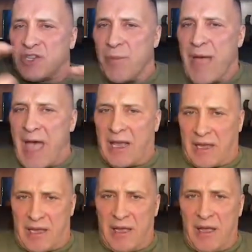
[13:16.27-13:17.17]

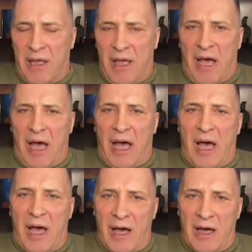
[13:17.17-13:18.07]
dramatic
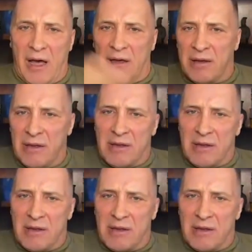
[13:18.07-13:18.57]
uh,